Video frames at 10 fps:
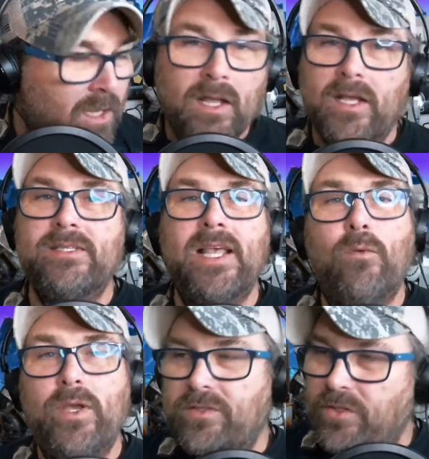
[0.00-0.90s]
Isn't that
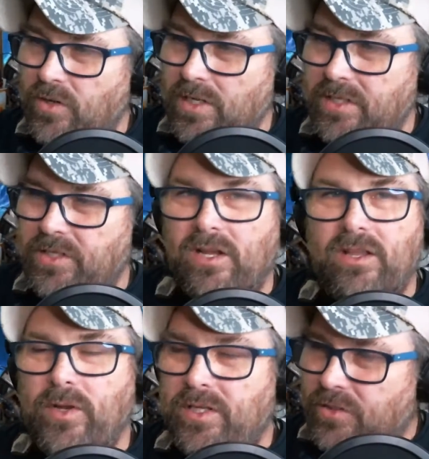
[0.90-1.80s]
we used to trust each
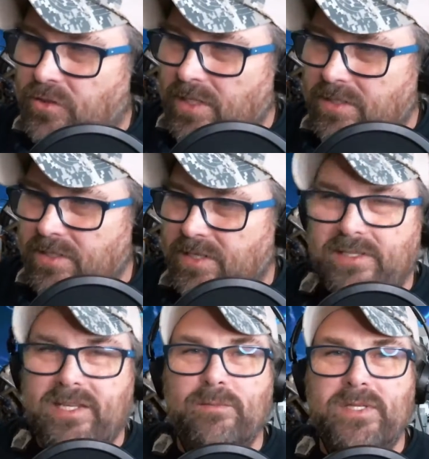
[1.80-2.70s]
other? We used to trust the
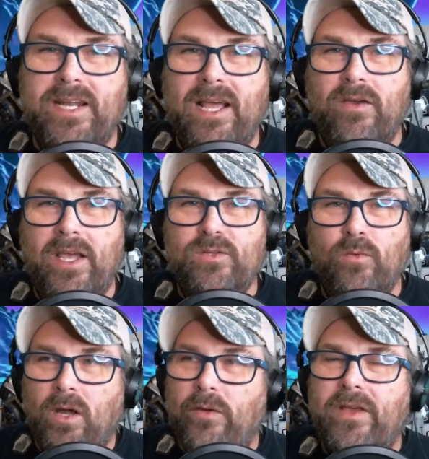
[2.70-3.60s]
systems, and now guess
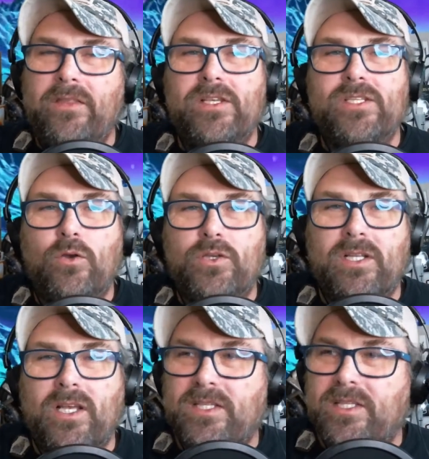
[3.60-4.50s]
what? We've got these
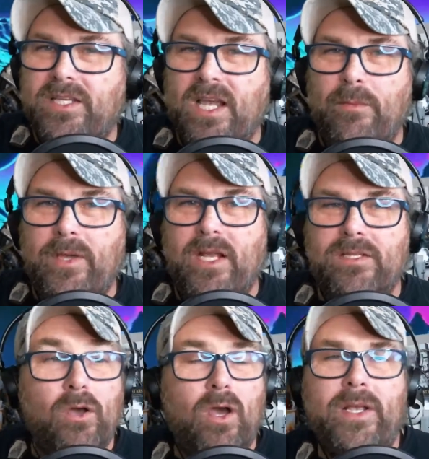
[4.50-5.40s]
socialists, these
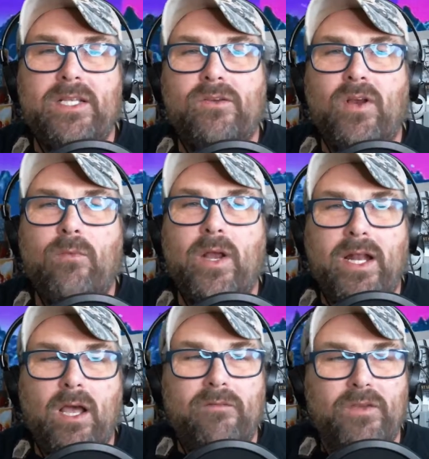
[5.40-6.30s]
communists. Go on my Instagram right
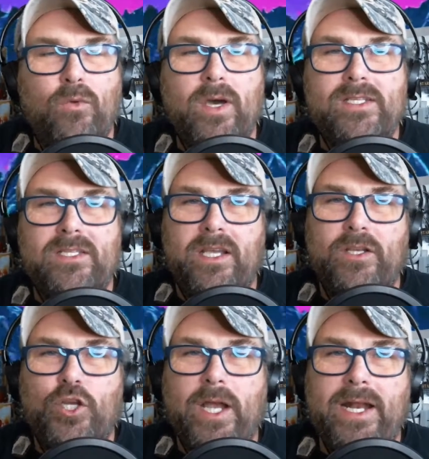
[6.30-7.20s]
now if you want to see
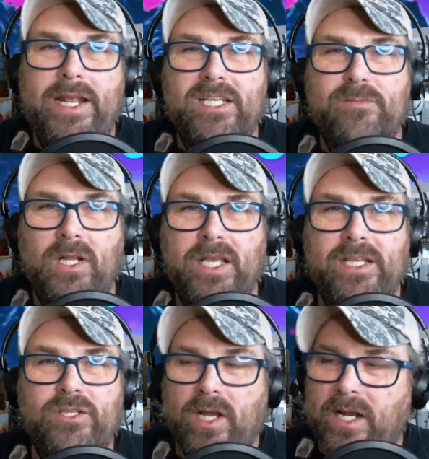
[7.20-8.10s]
Chinese
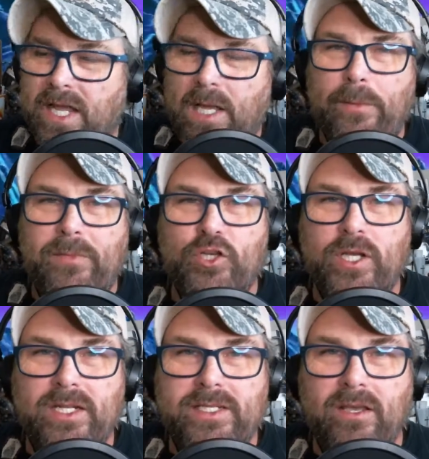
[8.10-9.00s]
police trying to hem up the
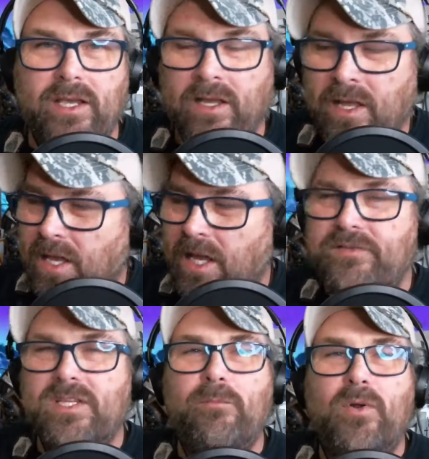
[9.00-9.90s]
genitalia
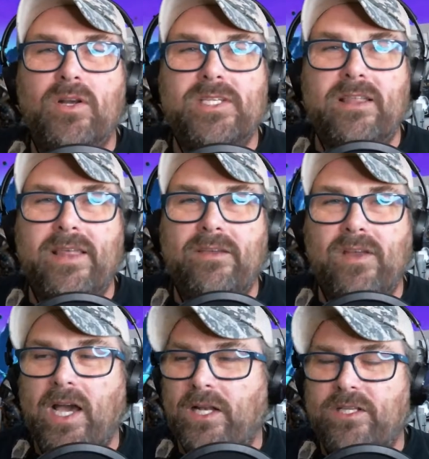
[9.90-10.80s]
of some person they've
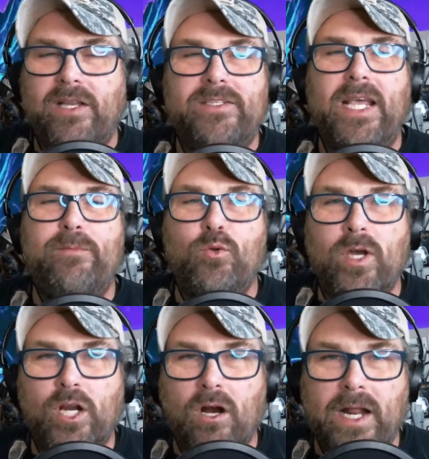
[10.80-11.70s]
got taped to a
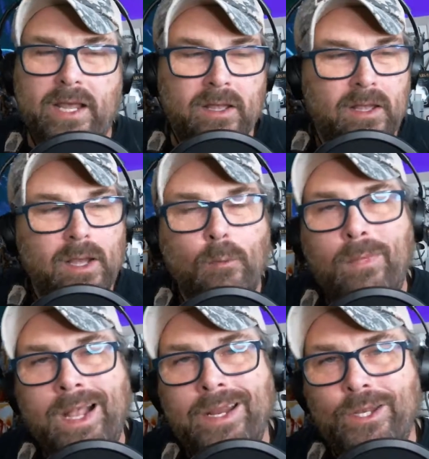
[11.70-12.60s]
gurney.
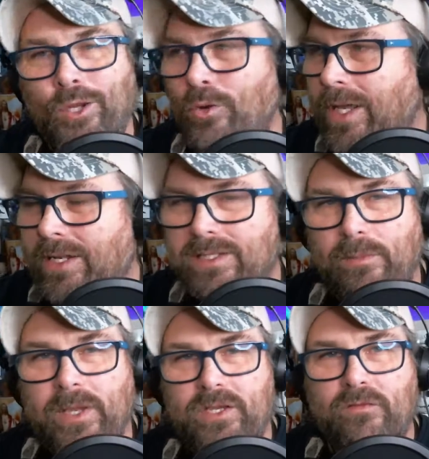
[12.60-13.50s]
Mind you, it is a
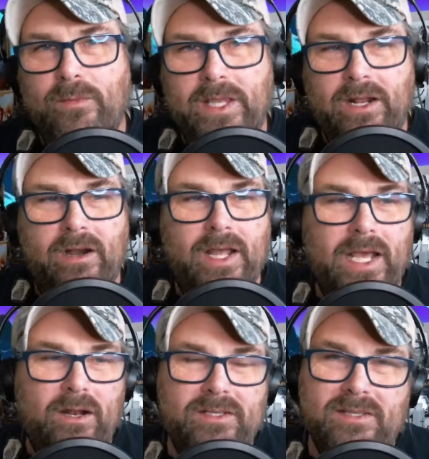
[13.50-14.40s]
picture from the internet,
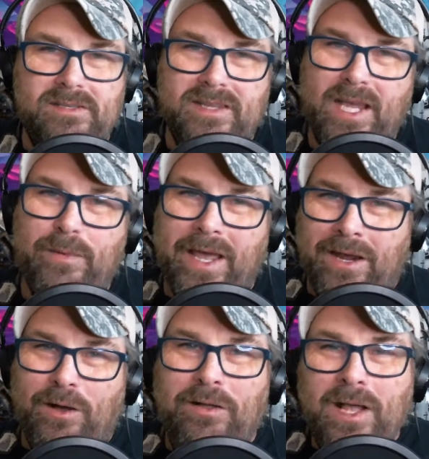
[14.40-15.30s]
and it's the same
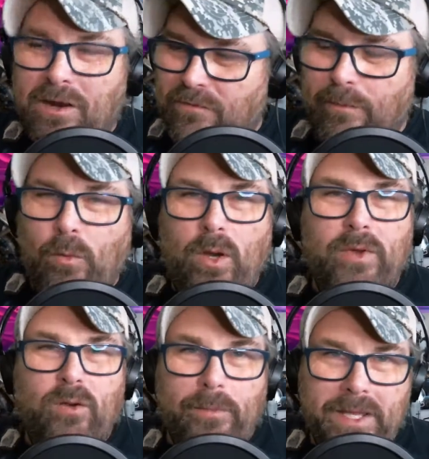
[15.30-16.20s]
angle from the one
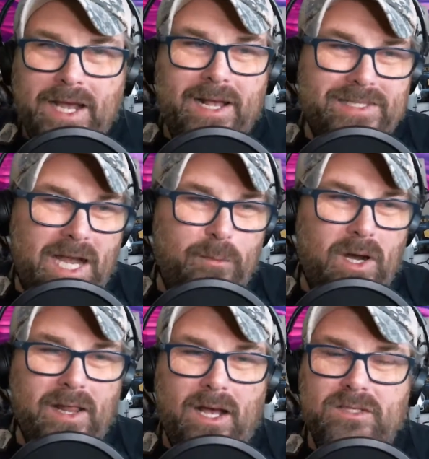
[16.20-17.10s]
where they ripped the guy's
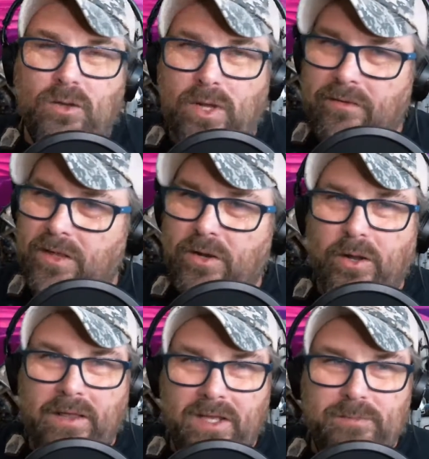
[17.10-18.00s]
eyeball out. So whatever they're
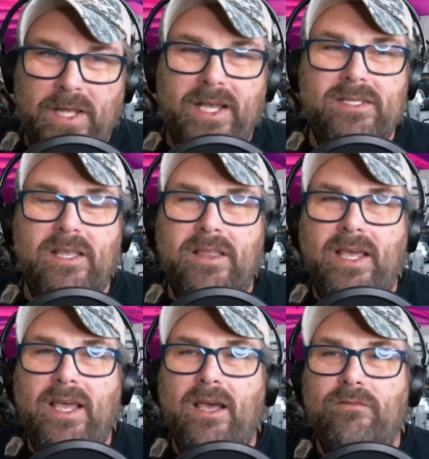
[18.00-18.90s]
doing in this place, they
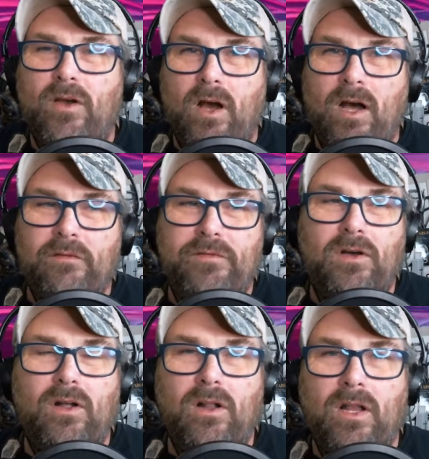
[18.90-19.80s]
have
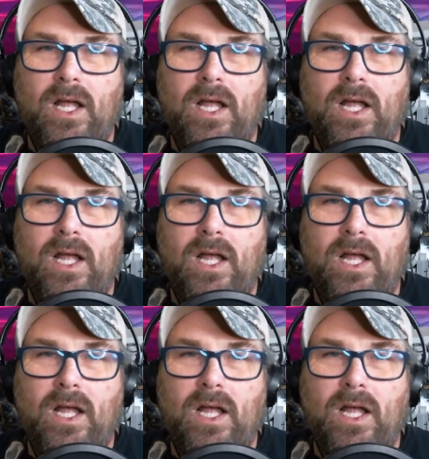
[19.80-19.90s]
awful